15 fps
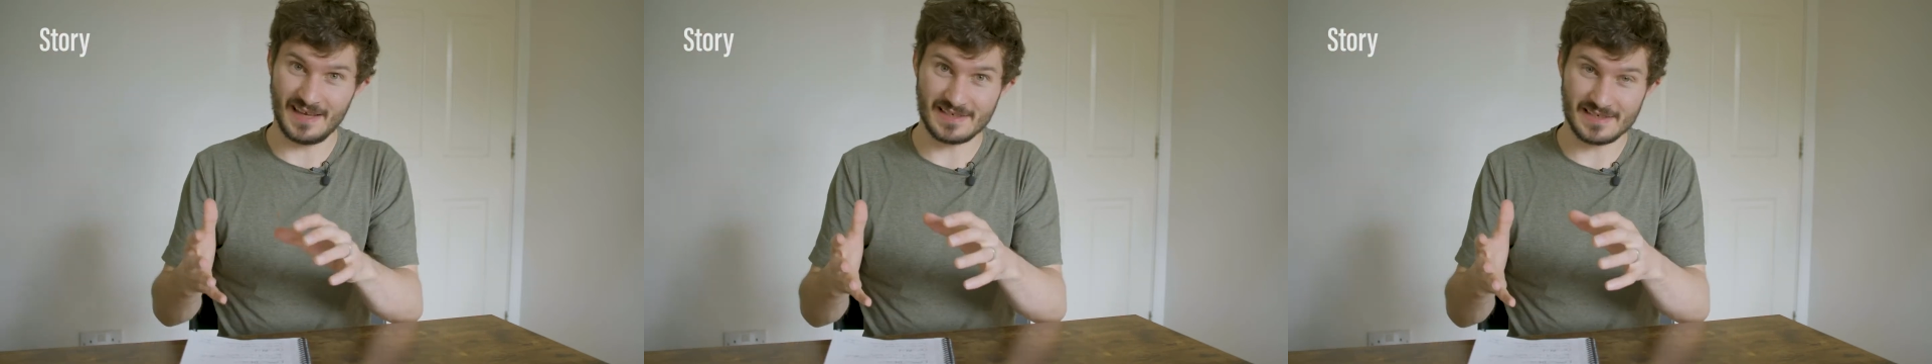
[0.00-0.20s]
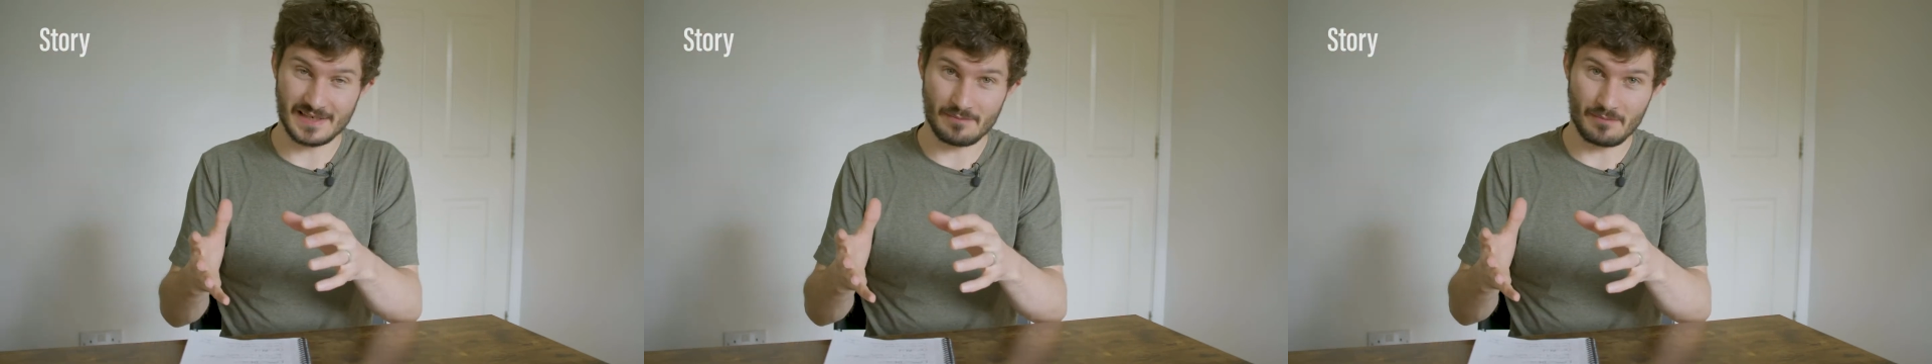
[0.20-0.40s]

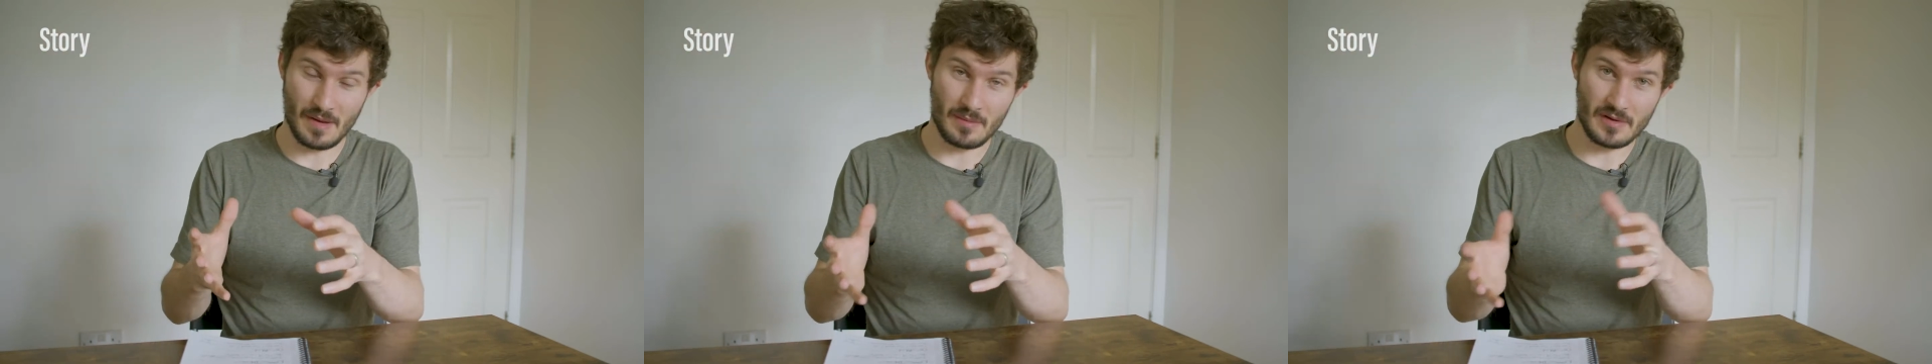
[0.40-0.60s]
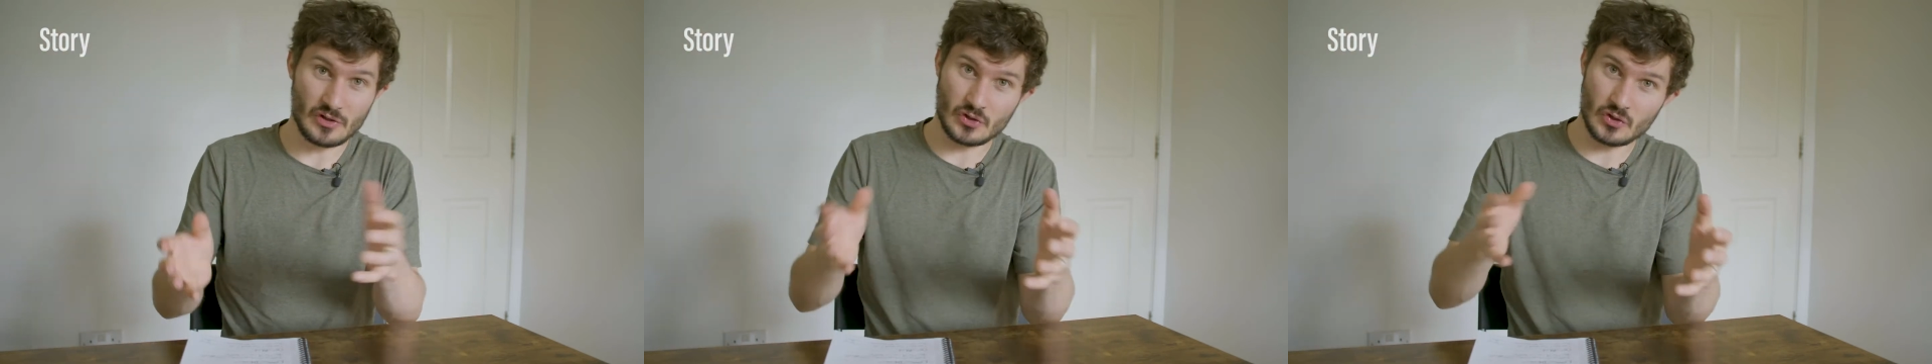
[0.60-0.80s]
Is it
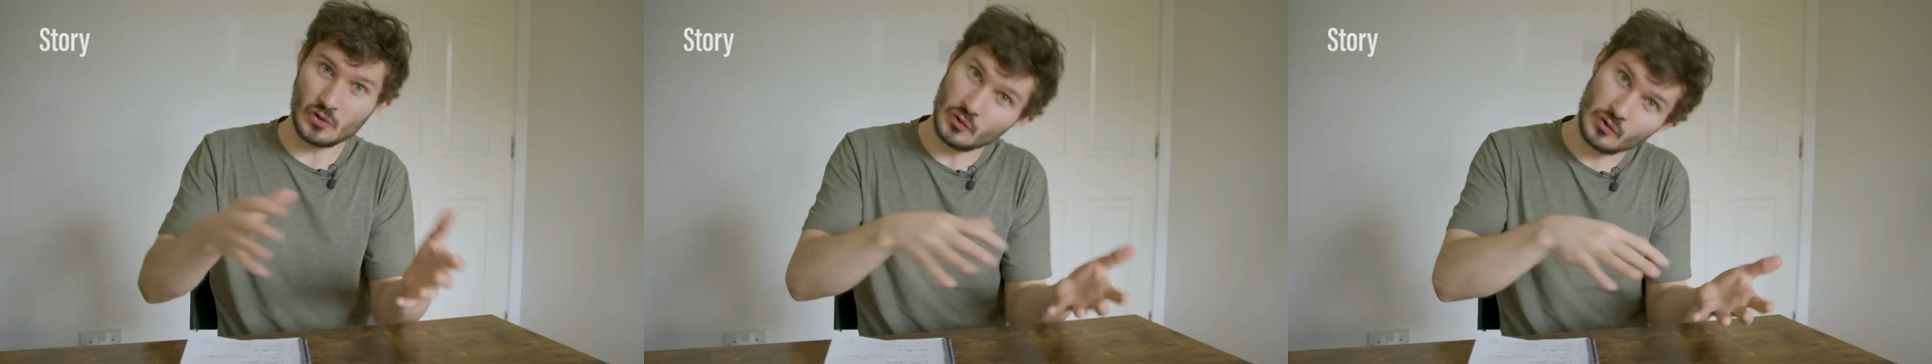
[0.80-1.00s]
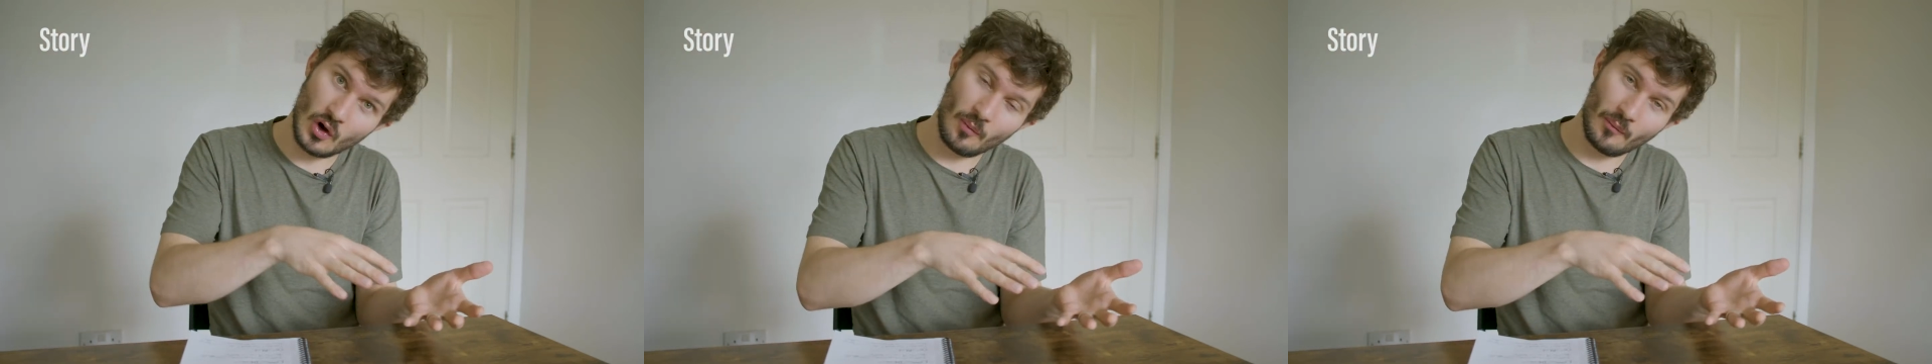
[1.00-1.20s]
maybe
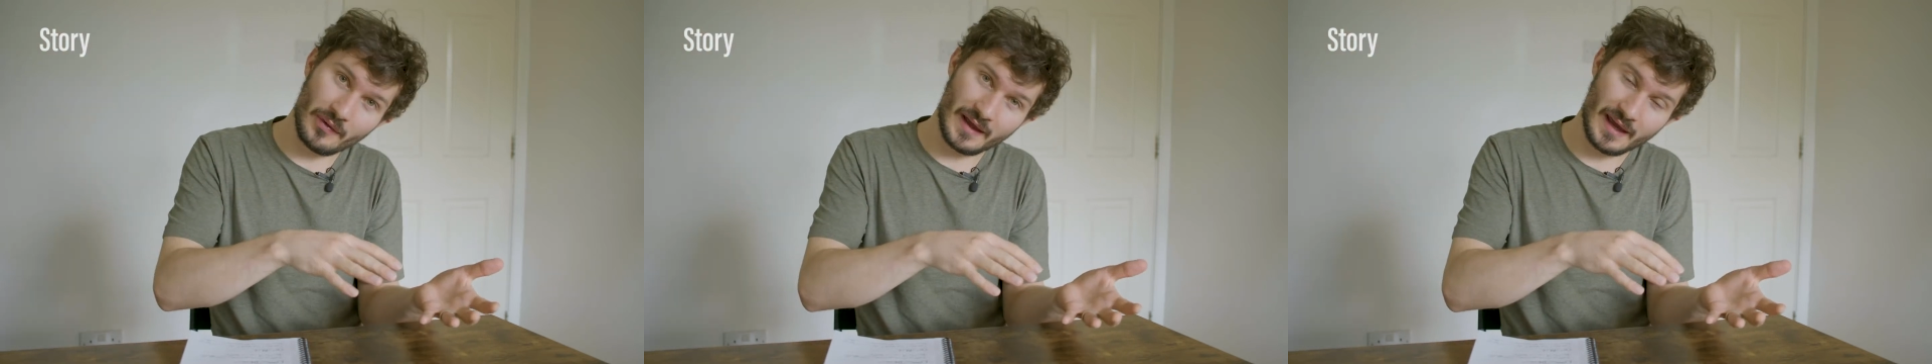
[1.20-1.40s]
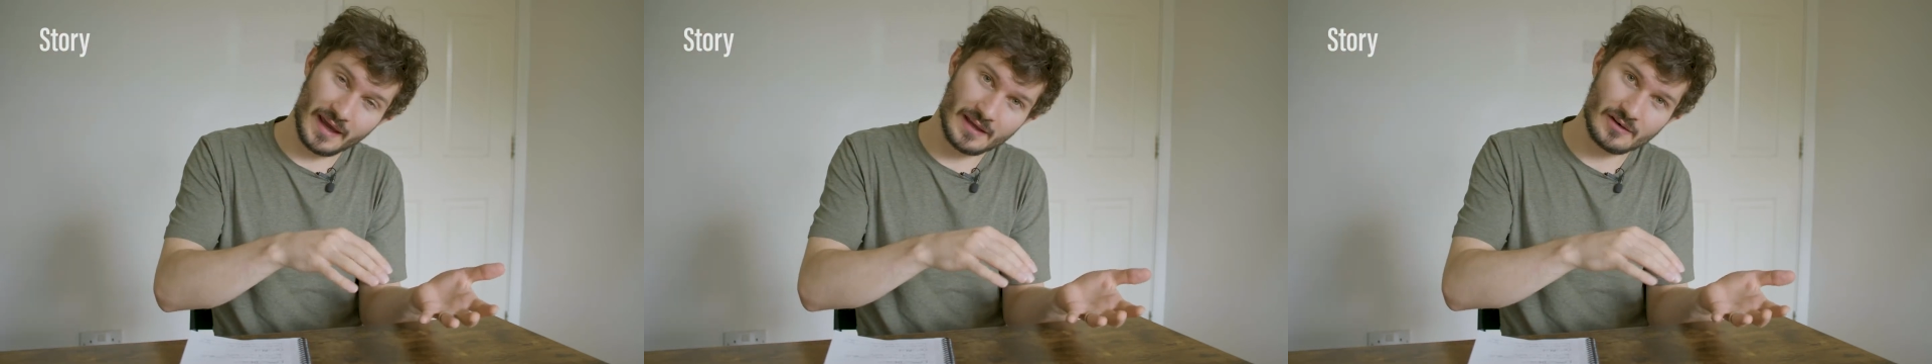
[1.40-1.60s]
too
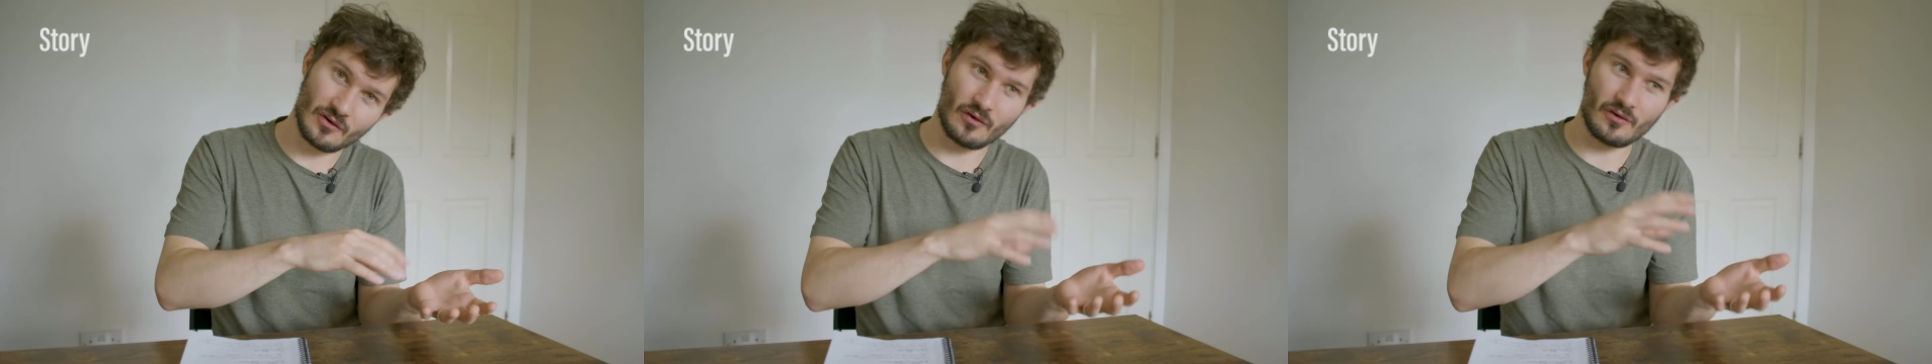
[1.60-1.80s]
complicated,